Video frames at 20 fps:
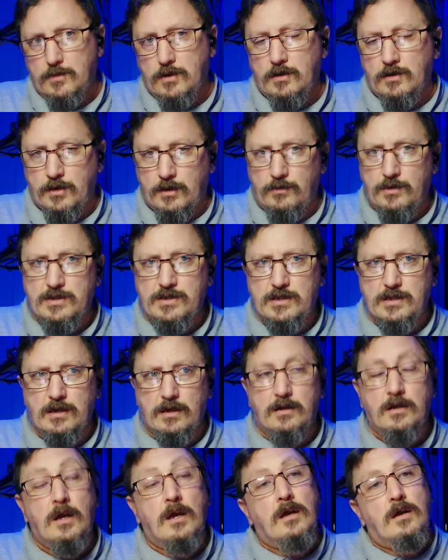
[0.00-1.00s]
I know it's The
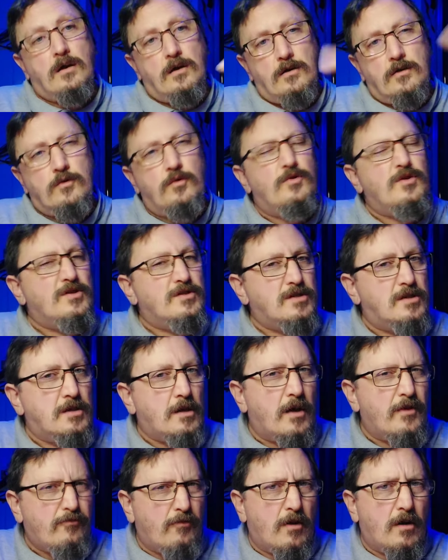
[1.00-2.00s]
Sun, according to,
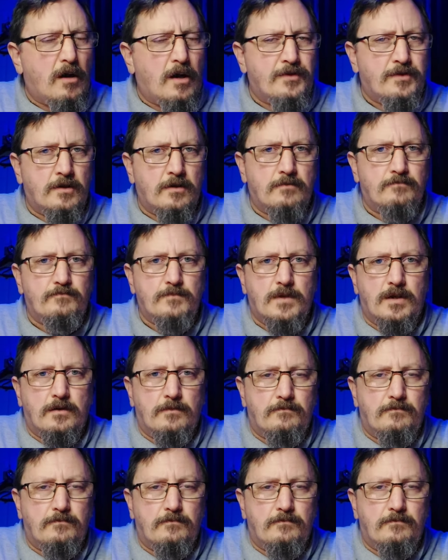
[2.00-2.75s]
there are other